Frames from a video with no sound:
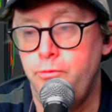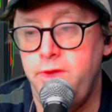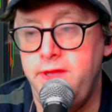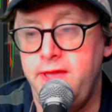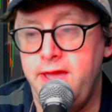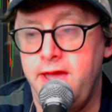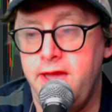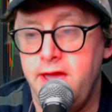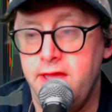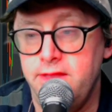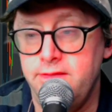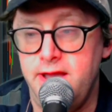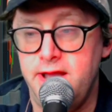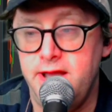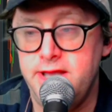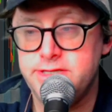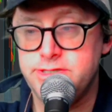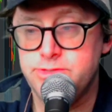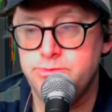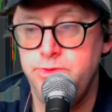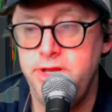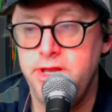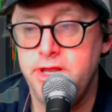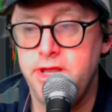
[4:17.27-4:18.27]
had
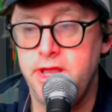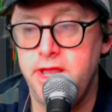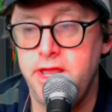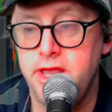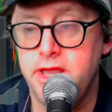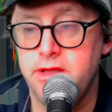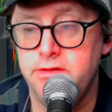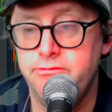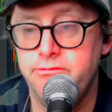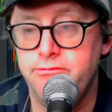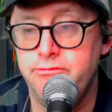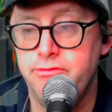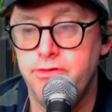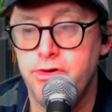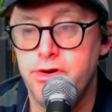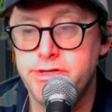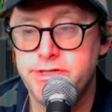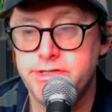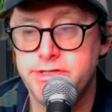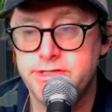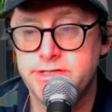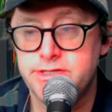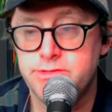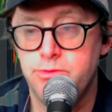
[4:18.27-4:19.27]
last week a
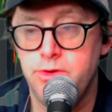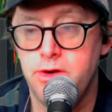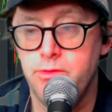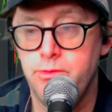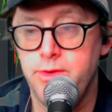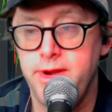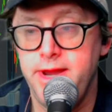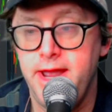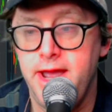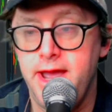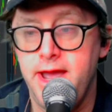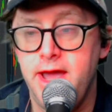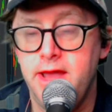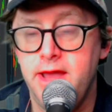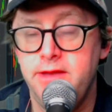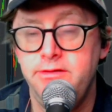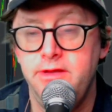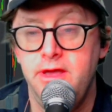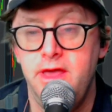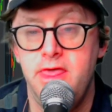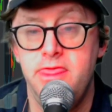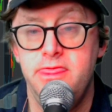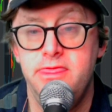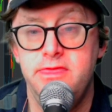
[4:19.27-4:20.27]
convergence where we
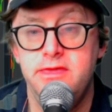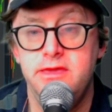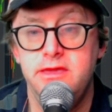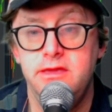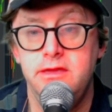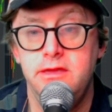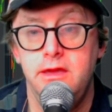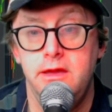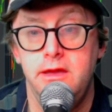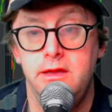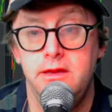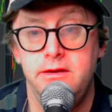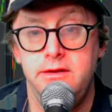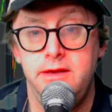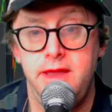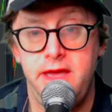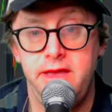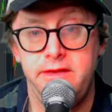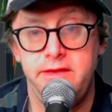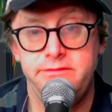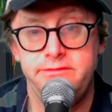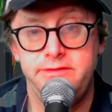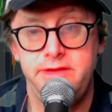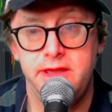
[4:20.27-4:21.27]
had the
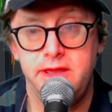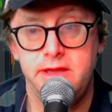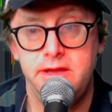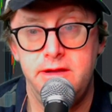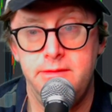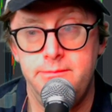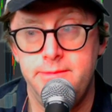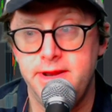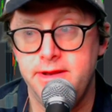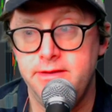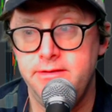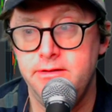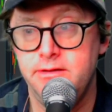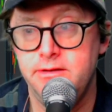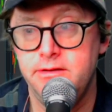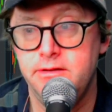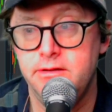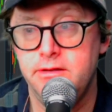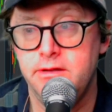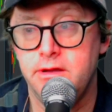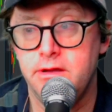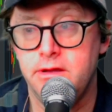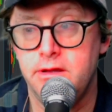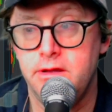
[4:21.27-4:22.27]
Nasdaq coming
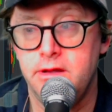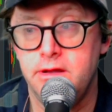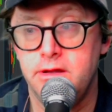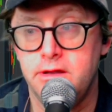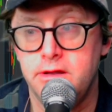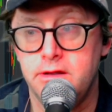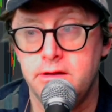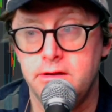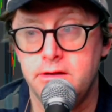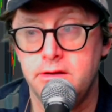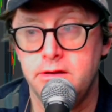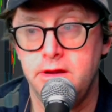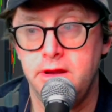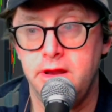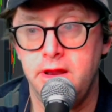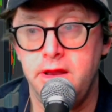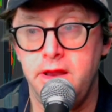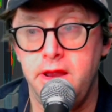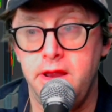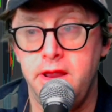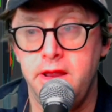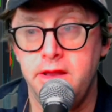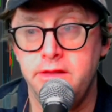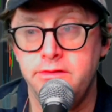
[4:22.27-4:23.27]

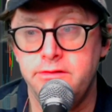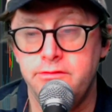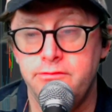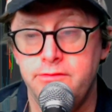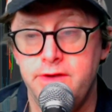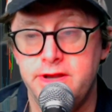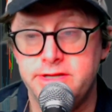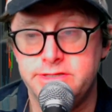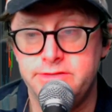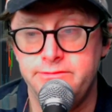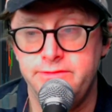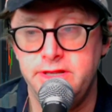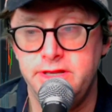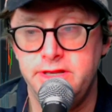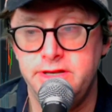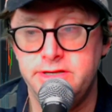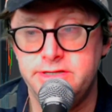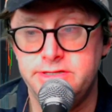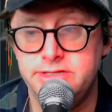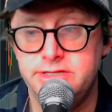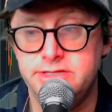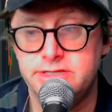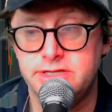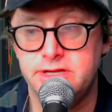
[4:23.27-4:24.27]
and the rest of the
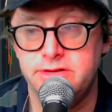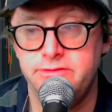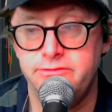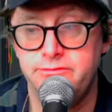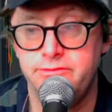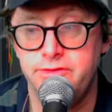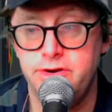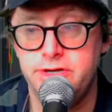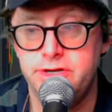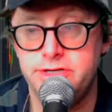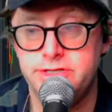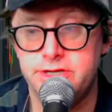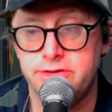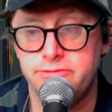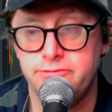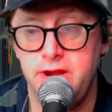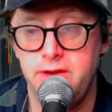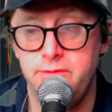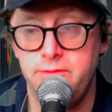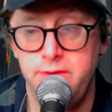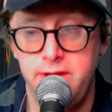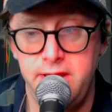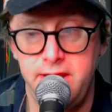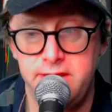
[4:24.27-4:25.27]
indices converging,
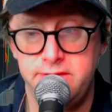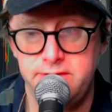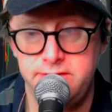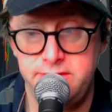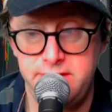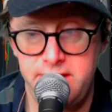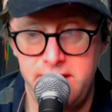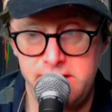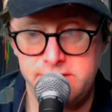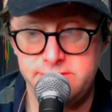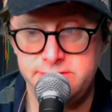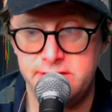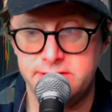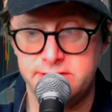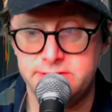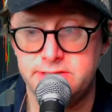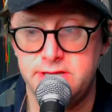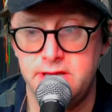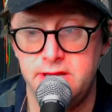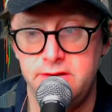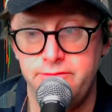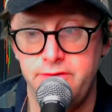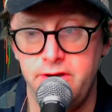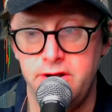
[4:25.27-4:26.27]
right? We had the Nasdaq's
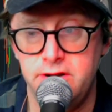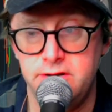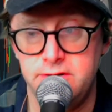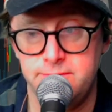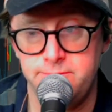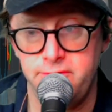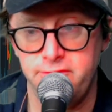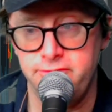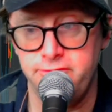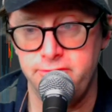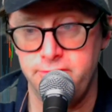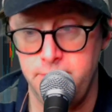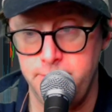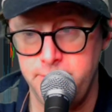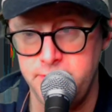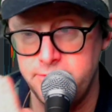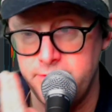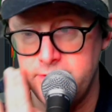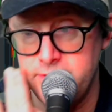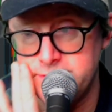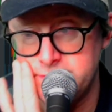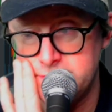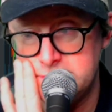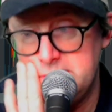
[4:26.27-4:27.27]
kind of underperforming the
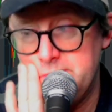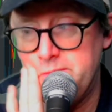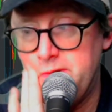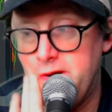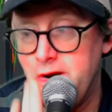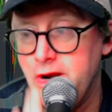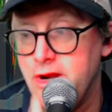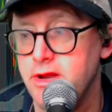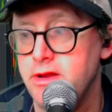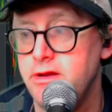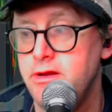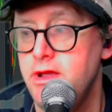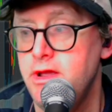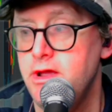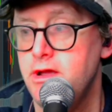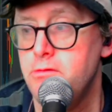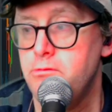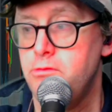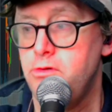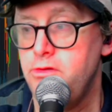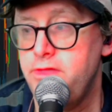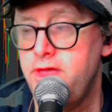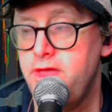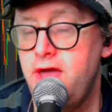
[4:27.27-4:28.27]
rest of the market.
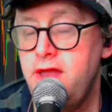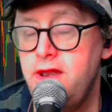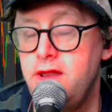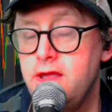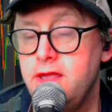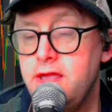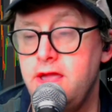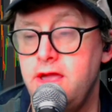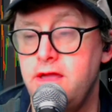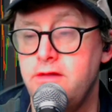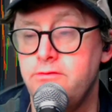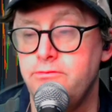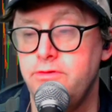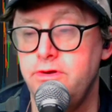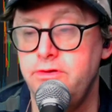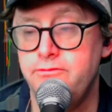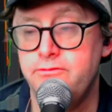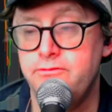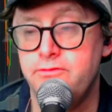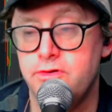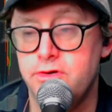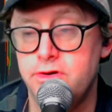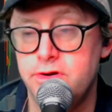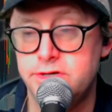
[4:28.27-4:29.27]
Well, that again
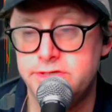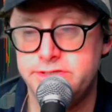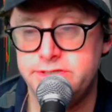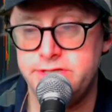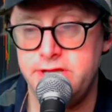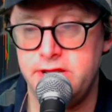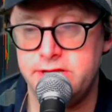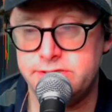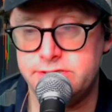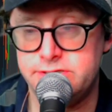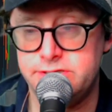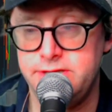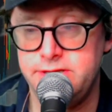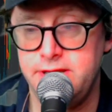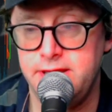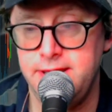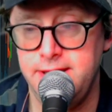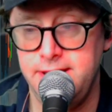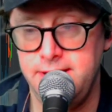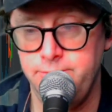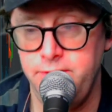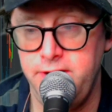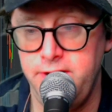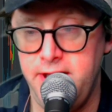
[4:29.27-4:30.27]
reversed
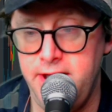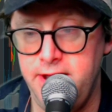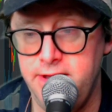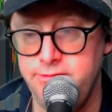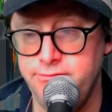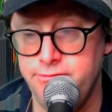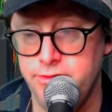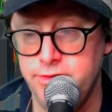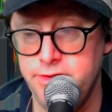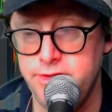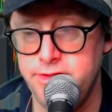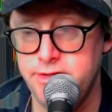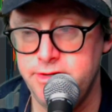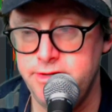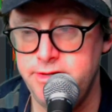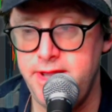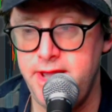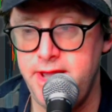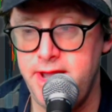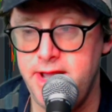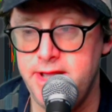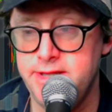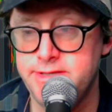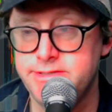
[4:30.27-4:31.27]
yesterday, and we had really the
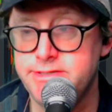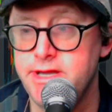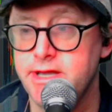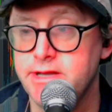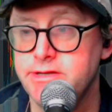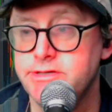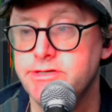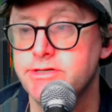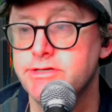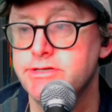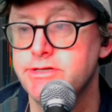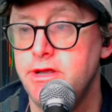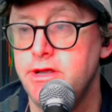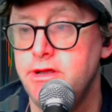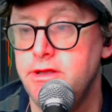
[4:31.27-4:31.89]
Nasdaq just